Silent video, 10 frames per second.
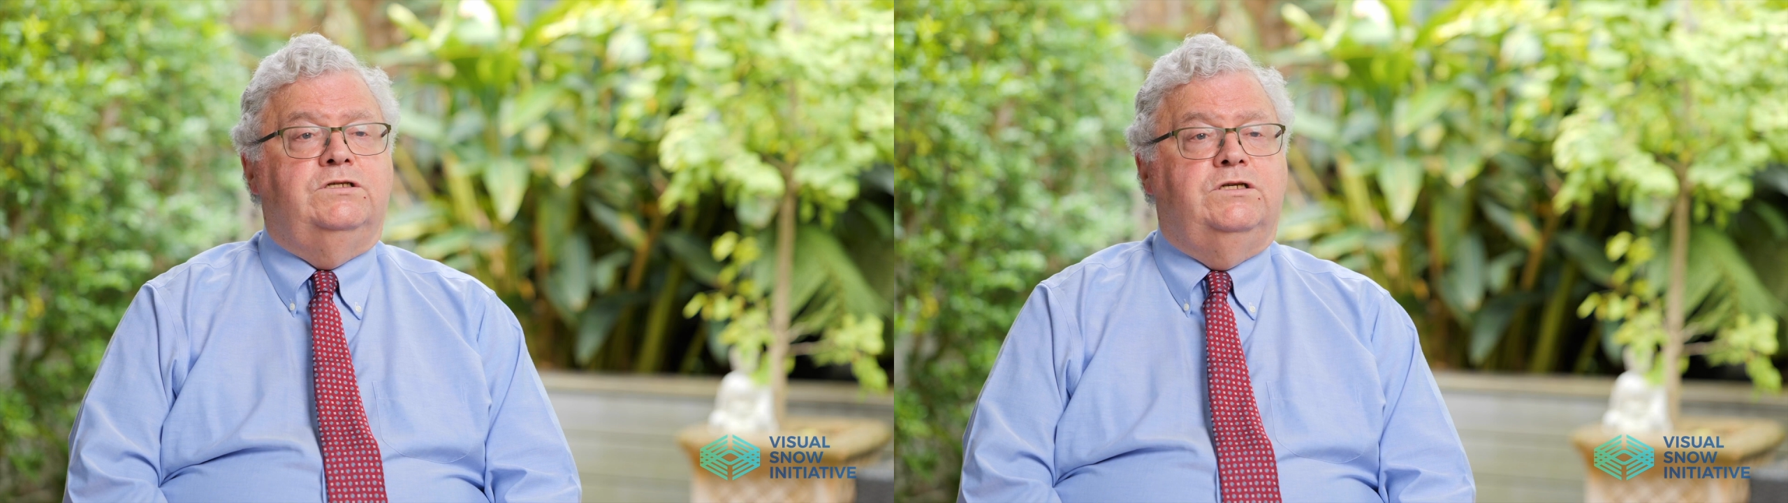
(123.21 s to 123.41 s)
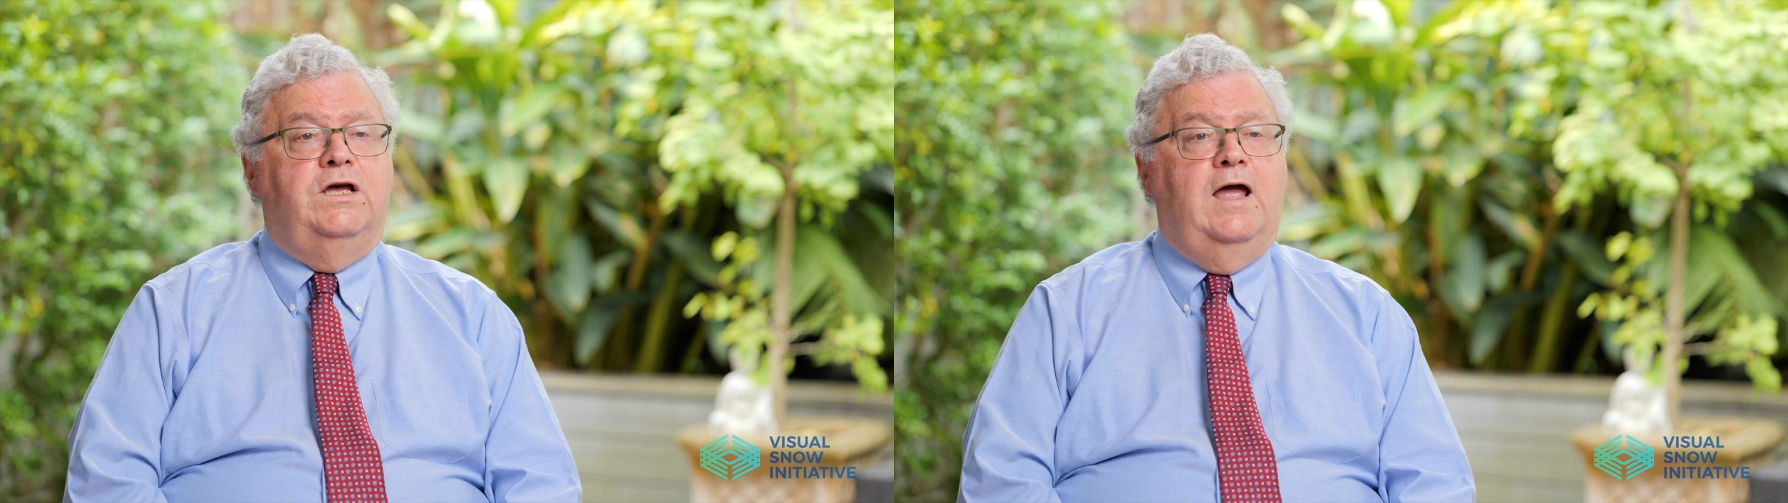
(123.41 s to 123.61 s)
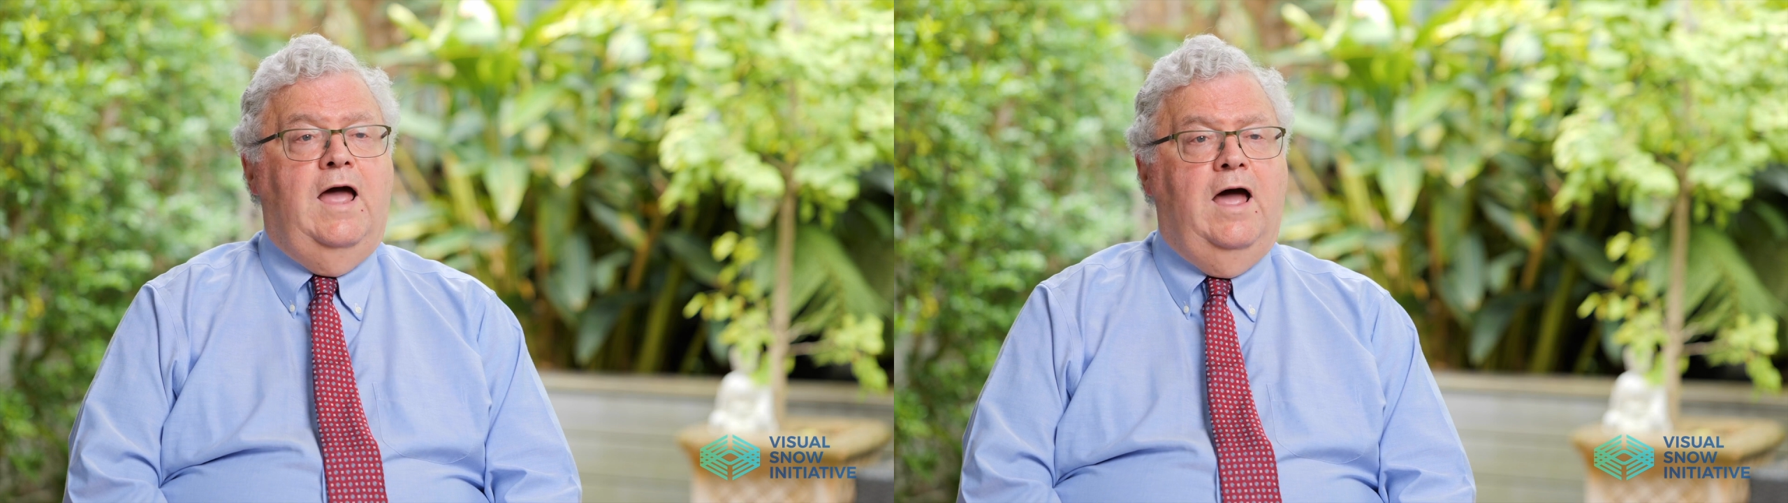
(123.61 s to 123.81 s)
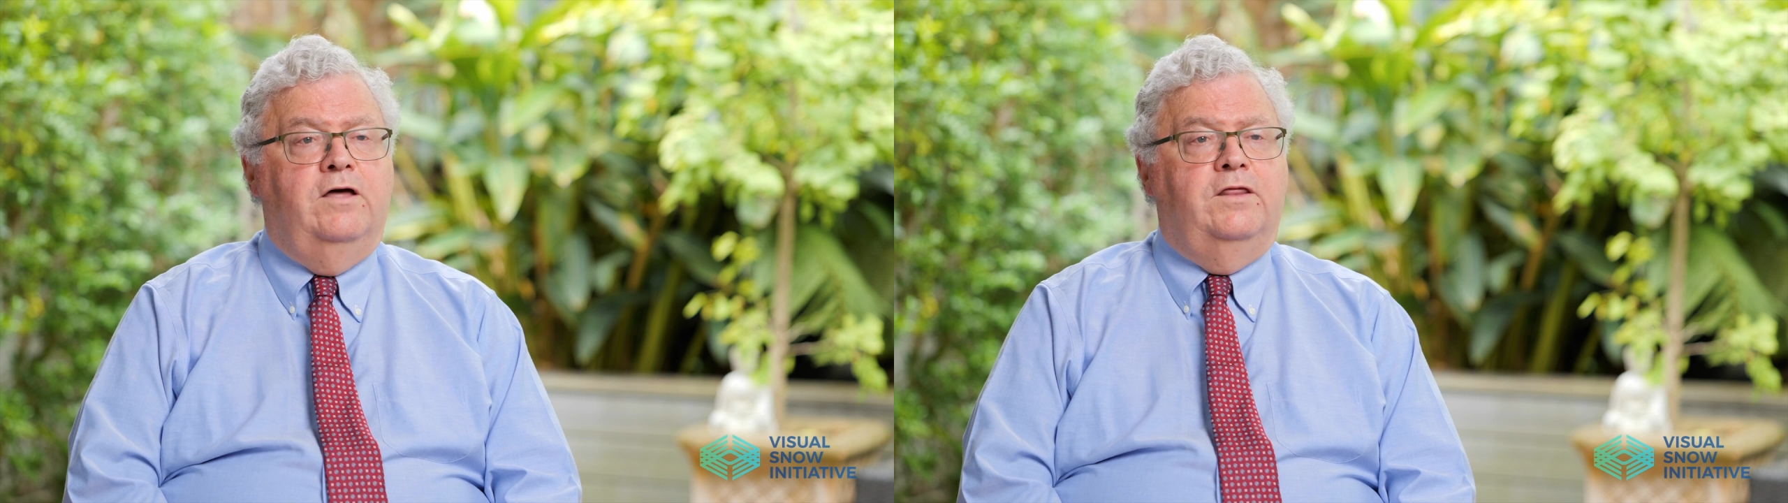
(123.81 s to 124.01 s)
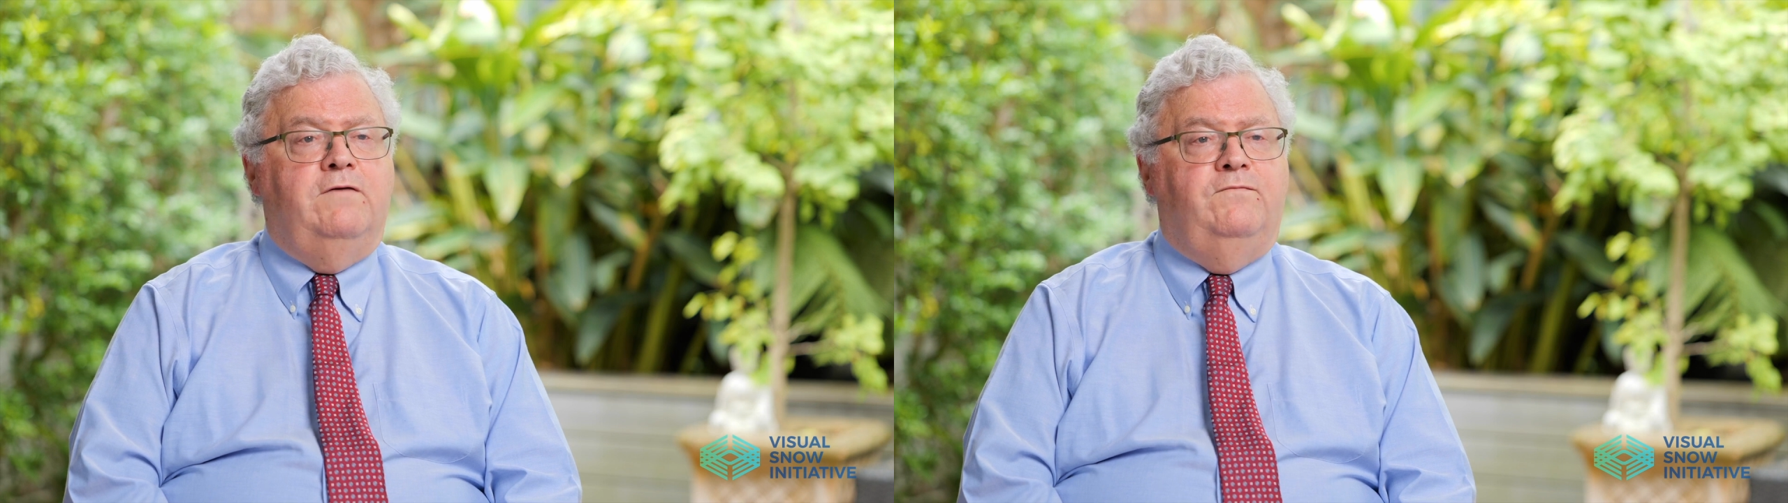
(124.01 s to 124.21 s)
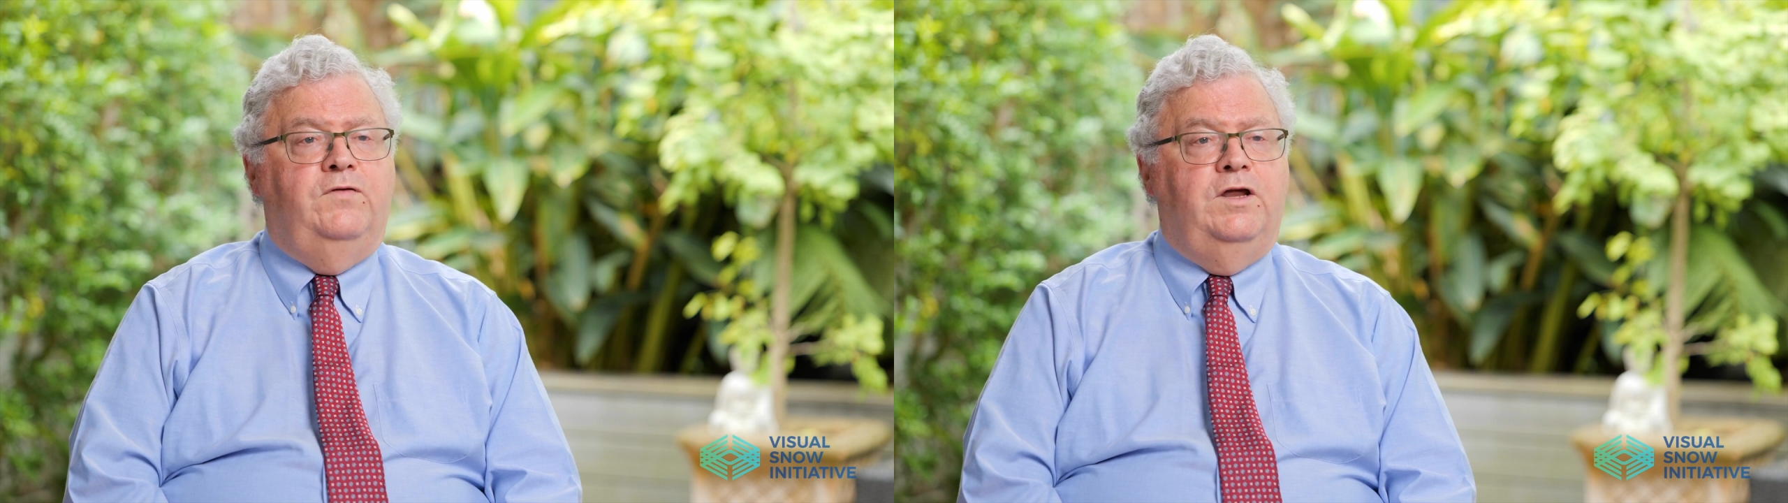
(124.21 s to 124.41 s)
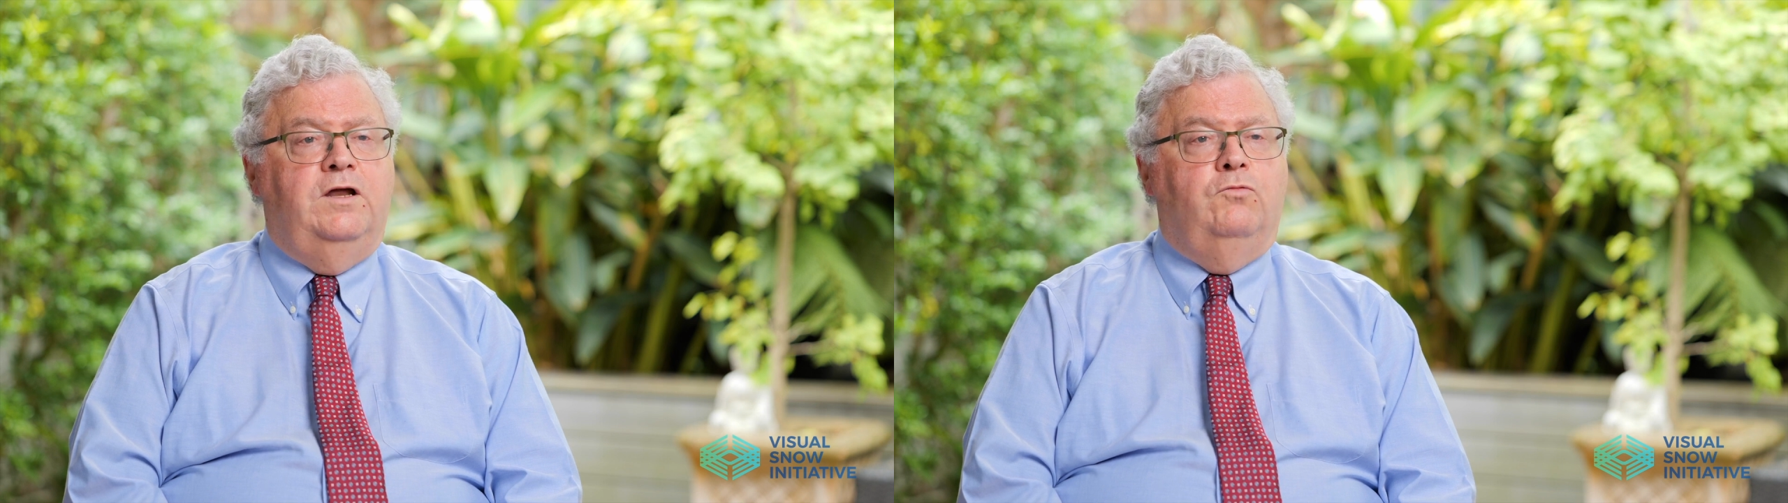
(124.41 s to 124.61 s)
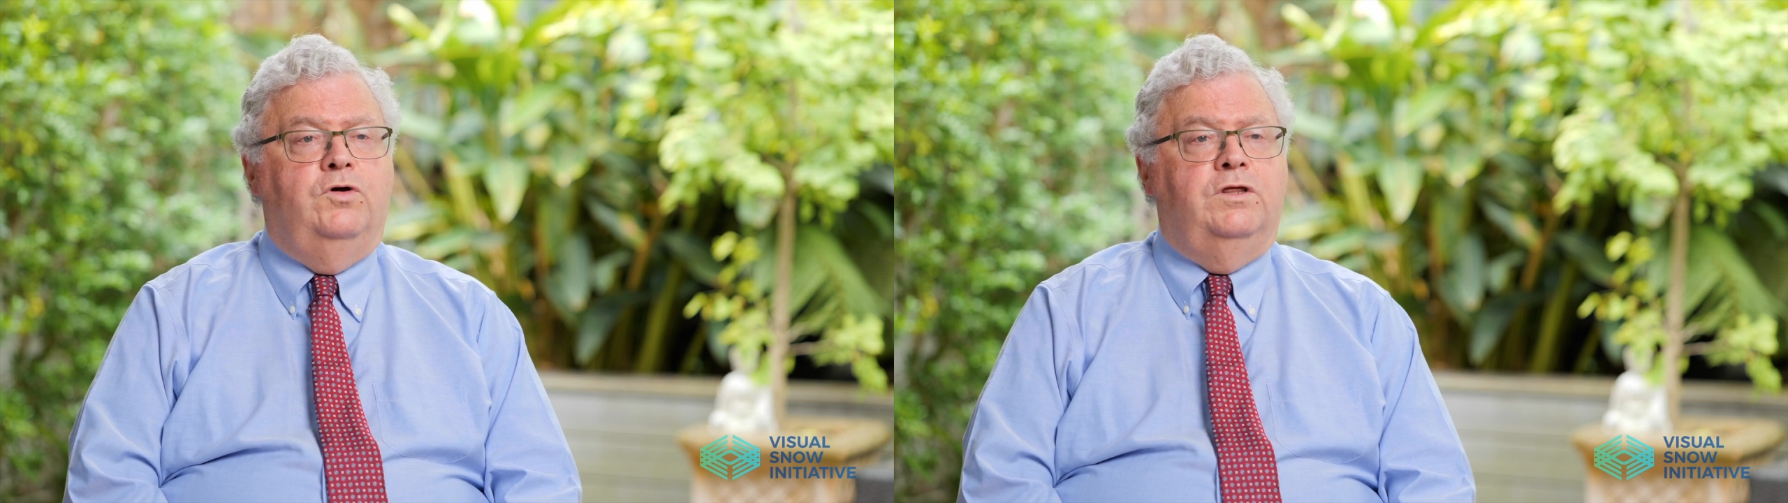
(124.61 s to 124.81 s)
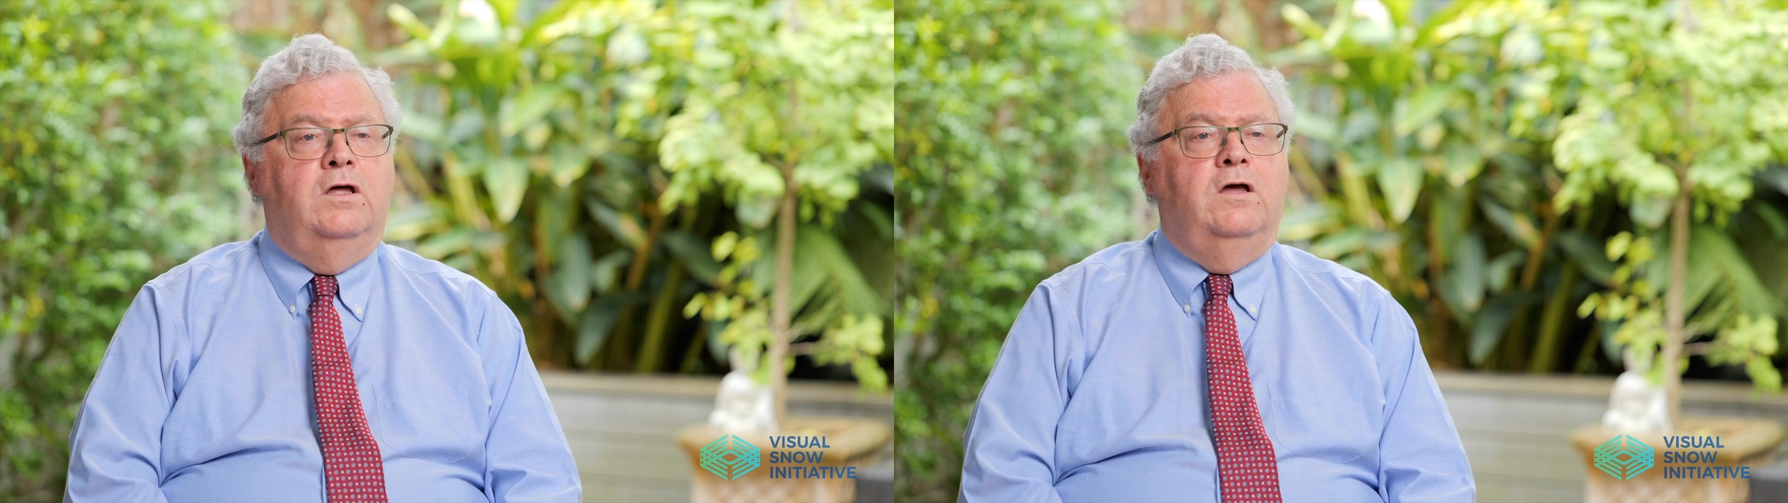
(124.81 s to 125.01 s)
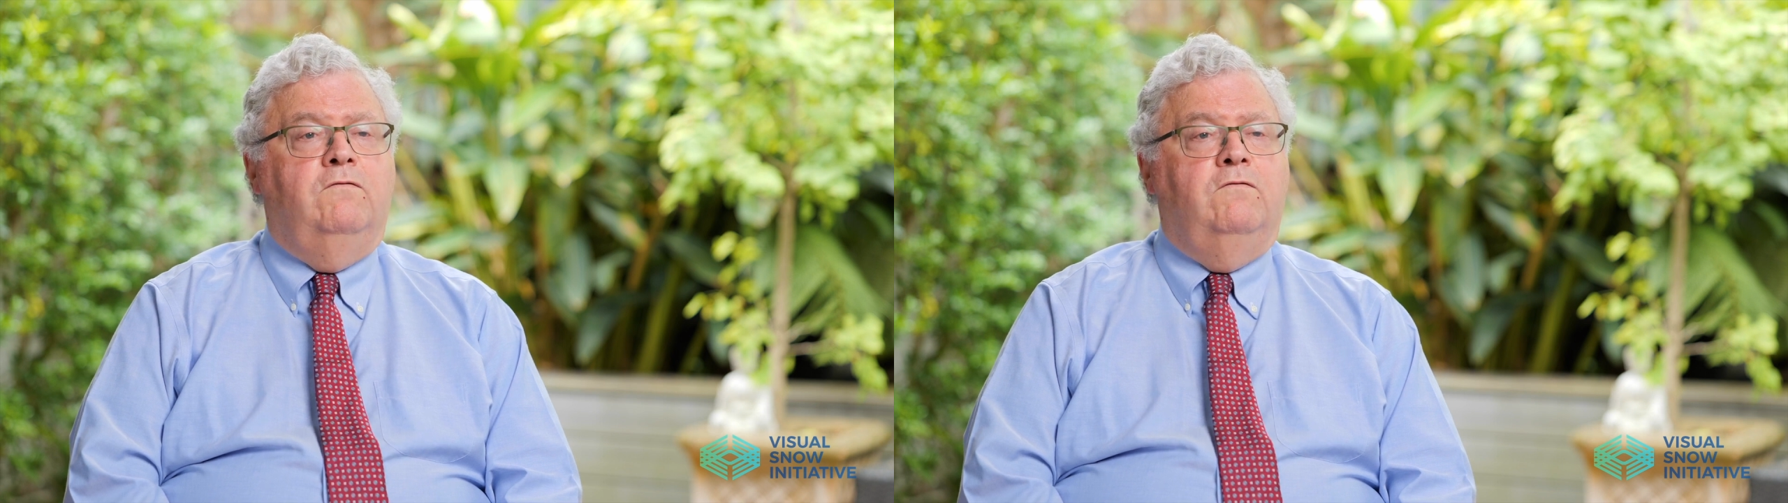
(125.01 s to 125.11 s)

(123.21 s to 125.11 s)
to see how they fit in with